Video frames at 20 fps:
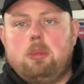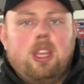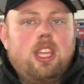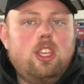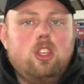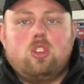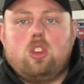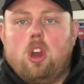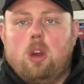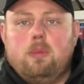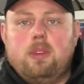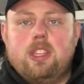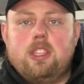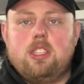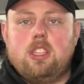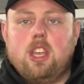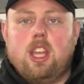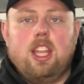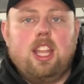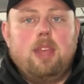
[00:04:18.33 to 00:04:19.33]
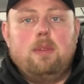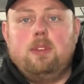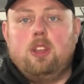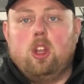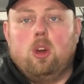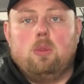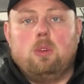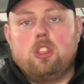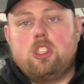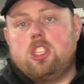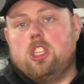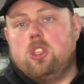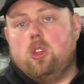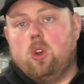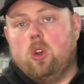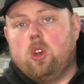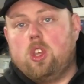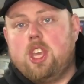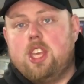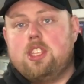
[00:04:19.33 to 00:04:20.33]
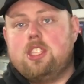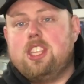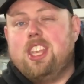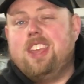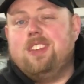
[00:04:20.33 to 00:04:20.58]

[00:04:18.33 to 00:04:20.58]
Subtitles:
please comment and let me know what's in your kit.